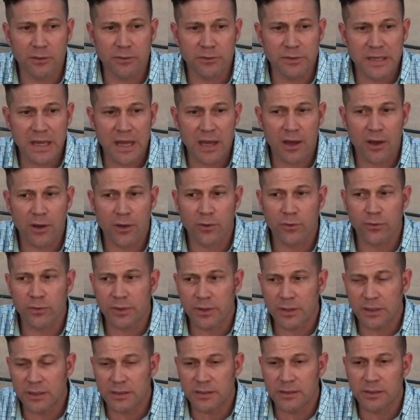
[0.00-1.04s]

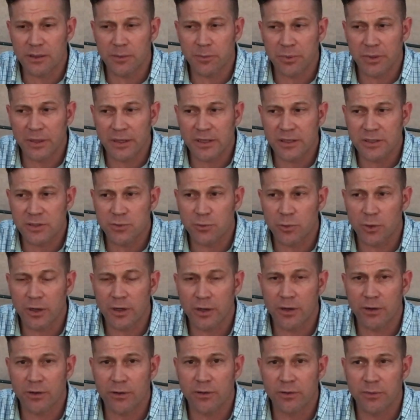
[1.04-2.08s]
down in the place
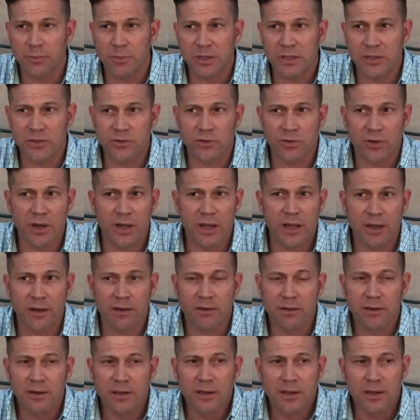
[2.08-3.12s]
where the bees are at.
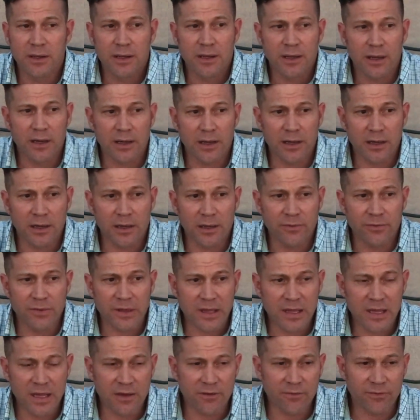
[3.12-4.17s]
If they
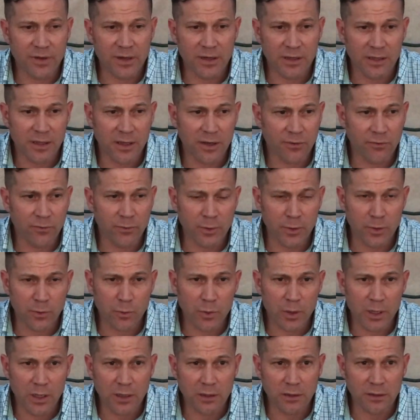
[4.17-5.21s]
can't ventilate it really
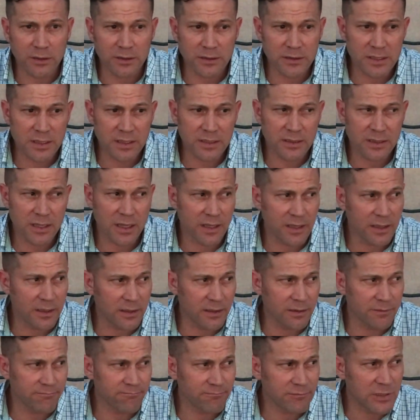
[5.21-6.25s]
well, it kind
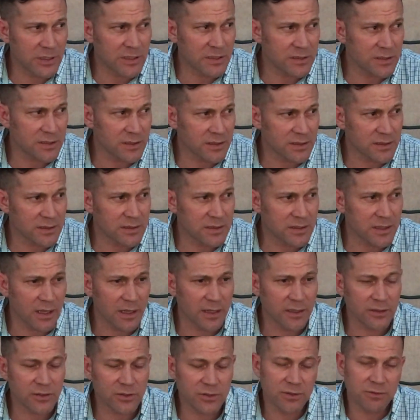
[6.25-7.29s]
of is
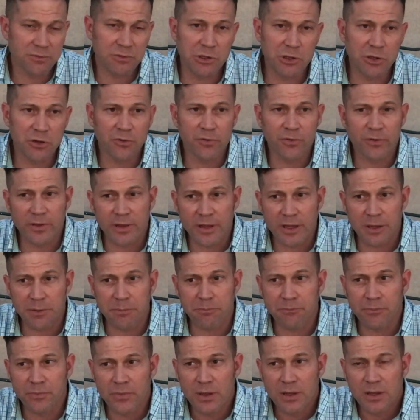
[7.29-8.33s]
not as good for
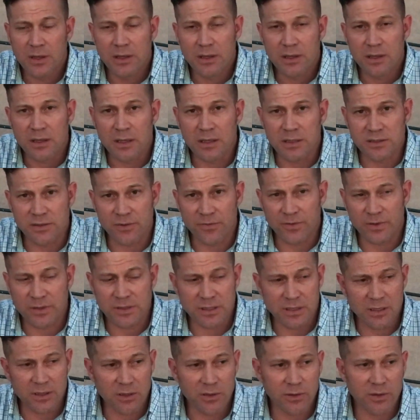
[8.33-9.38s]
them as if it's
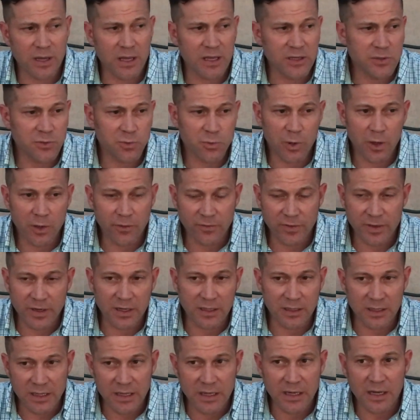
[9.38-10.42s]
in a nice, well
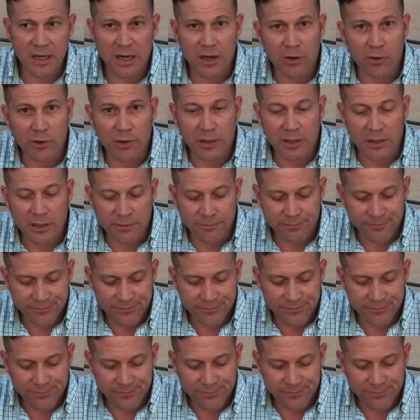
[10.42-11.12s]
ventilated area.